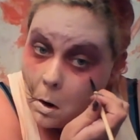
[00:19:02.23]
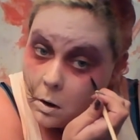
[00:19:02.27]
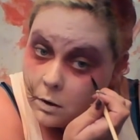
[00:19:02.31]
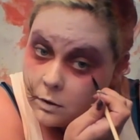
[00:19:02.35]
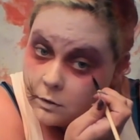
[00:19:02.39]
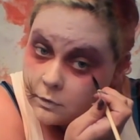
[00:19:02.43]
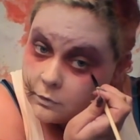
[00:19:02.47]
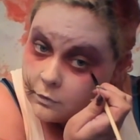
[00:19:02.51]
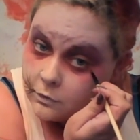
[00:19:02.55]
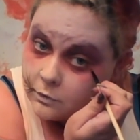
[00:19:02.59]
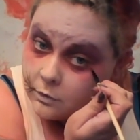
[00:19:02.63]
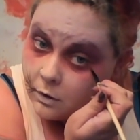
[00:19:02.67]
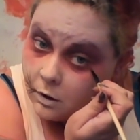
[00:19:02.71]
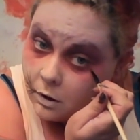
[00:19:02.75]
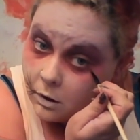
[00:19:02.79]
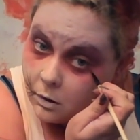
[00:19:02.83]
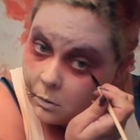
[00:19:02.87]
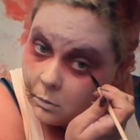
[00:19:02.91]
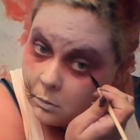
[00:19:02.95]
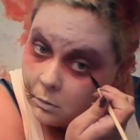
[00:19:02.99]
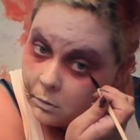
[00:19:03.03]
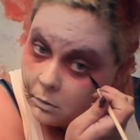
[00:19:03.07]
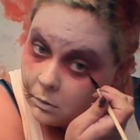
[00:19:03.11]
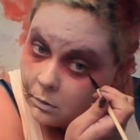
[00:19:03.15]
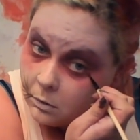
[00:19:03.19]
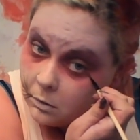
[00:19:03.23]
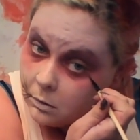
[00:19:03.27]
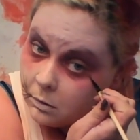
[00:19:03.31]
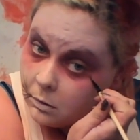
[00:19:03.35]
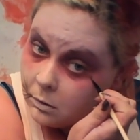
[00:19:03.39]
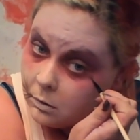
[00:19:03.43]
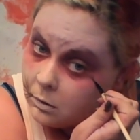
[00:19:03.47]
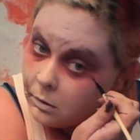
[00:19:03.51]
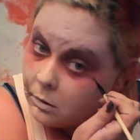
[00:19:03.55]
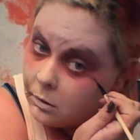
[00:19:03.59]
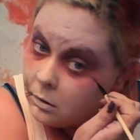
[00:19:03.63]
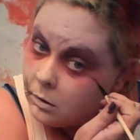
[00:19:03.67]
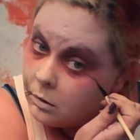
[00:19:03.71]
let's go
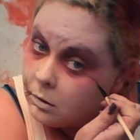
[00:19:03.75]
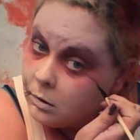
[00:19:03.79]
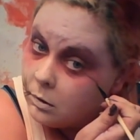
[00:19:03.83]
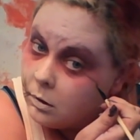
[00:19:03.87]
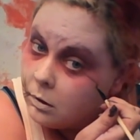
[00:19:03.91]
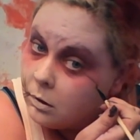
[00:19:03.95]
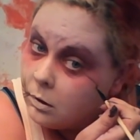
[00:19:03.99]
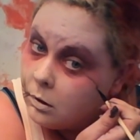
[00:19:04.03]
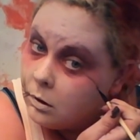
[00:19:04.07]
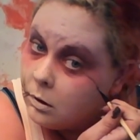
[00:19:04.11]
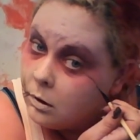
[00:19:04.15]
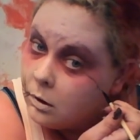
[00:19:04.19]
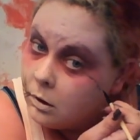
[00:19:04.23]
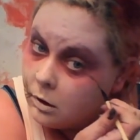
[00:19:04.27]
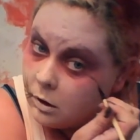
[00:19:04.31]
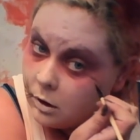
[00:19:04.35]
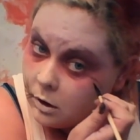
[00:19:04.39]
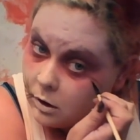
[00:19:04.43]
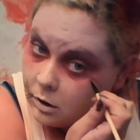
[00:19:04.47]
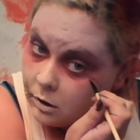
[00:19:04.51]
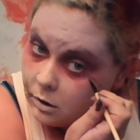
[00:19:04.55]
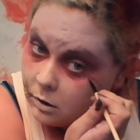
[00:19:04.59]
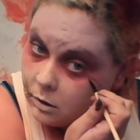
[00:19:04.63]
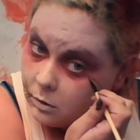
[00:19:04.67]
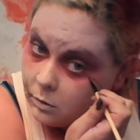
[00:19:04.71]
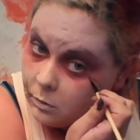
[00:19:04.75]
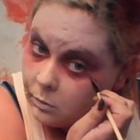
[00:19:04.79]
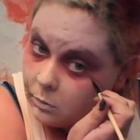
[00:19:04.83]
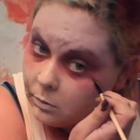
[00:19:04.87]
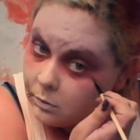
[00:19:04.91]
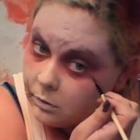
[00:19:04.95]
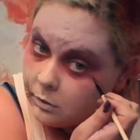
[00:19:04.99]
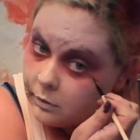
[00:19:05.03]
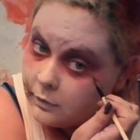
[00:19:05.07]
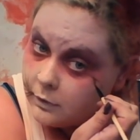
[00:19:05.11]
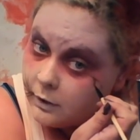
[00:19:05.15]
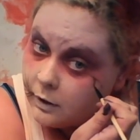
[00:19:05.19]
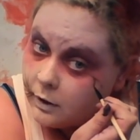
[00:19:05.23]
to the
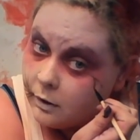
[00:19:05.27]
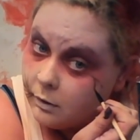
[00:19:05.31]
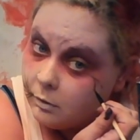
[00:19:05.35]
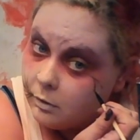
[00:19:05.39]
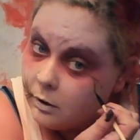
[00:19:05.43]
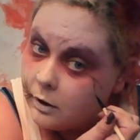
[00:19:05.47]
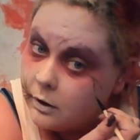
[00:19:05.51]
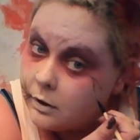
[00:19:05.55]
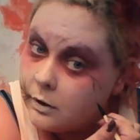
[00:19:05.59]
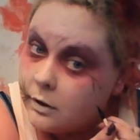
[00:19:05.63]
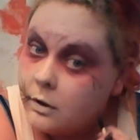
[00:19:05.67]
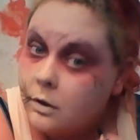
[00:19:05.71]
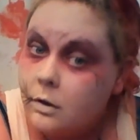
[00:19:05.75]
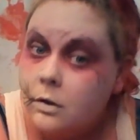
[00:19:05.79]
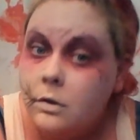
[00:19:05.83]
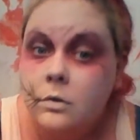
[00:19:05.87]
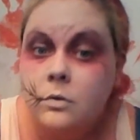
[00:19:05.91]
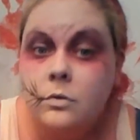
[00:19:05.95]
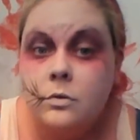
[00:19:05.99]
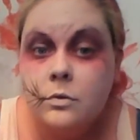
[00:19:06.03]
corner of the eye right here.